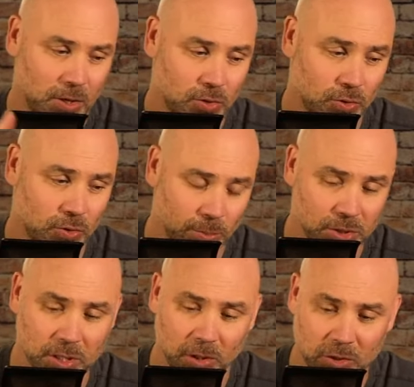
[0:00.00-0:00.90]
Trevin
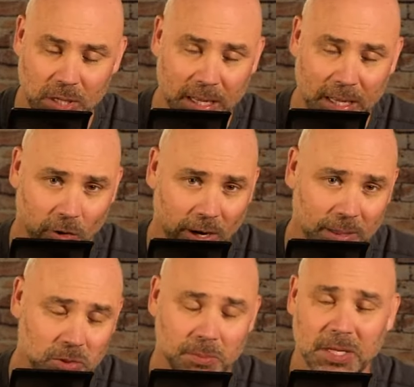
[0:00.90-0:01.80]
Brazil and Jalen
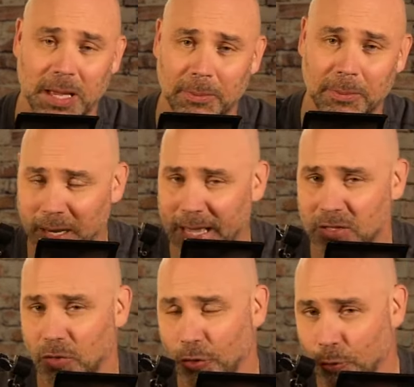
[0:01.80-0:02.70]
Graham sometime in the
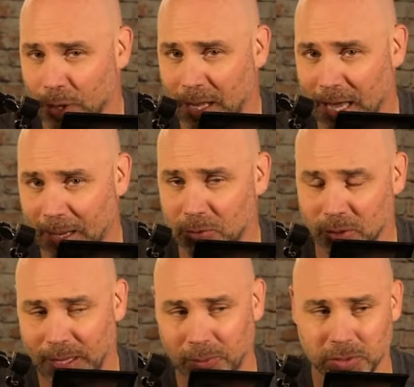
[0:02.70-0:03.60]
next 3 games. So
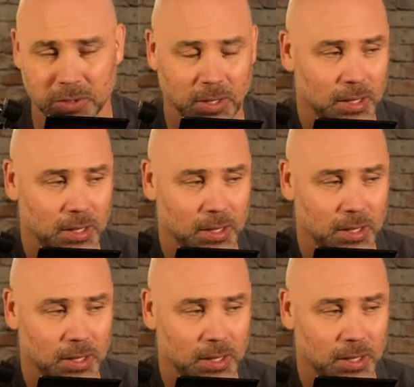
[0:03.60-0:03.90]
that was